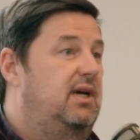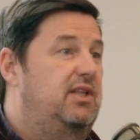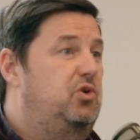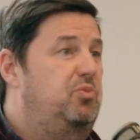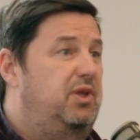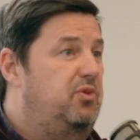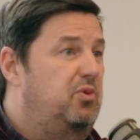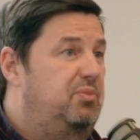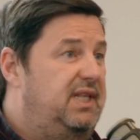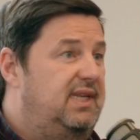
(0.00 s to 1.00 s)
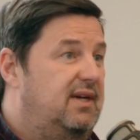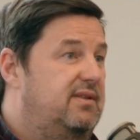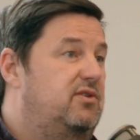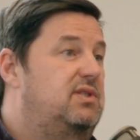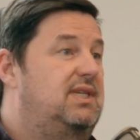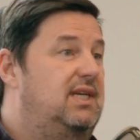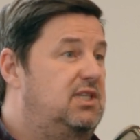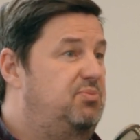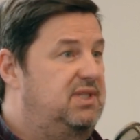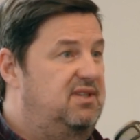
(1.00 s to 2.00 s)
And it could be through media. There's
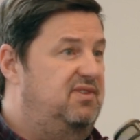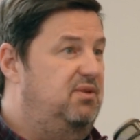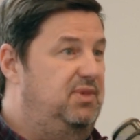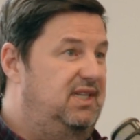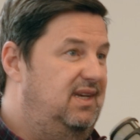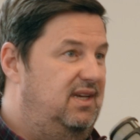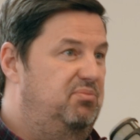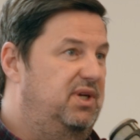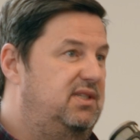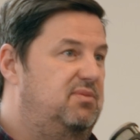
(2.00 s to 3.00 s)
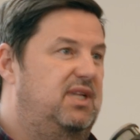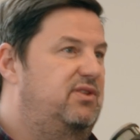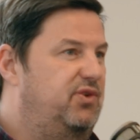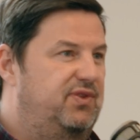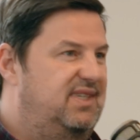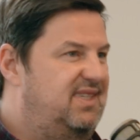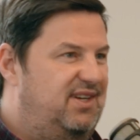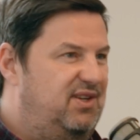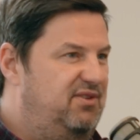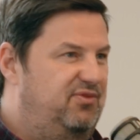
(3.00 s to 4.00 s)
kid-specific media in Belgium that don't
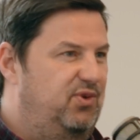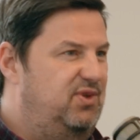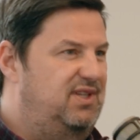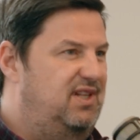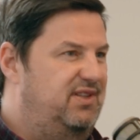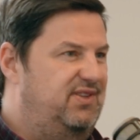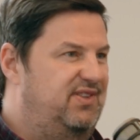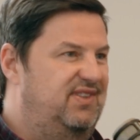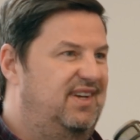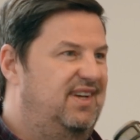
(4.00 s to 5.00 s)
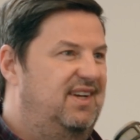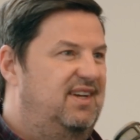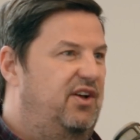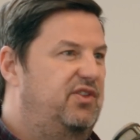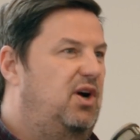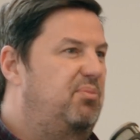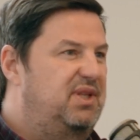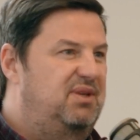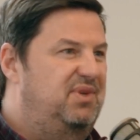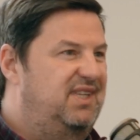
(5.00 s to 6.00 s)
necessarily focus a lot on
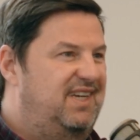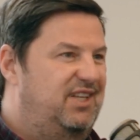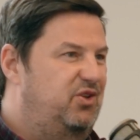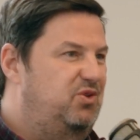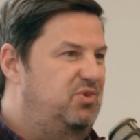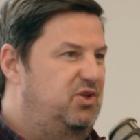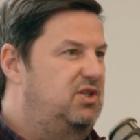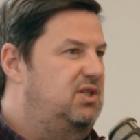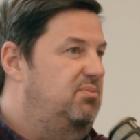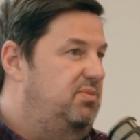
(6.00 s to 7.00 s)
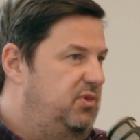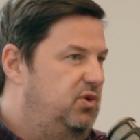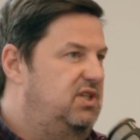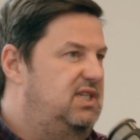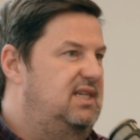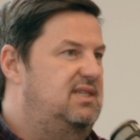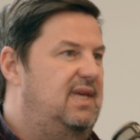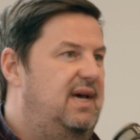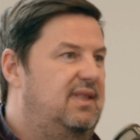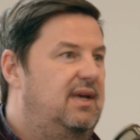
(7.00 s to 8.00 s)
company building and entrepreneurship. You can change
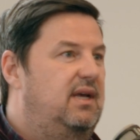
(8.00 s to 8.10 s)
that.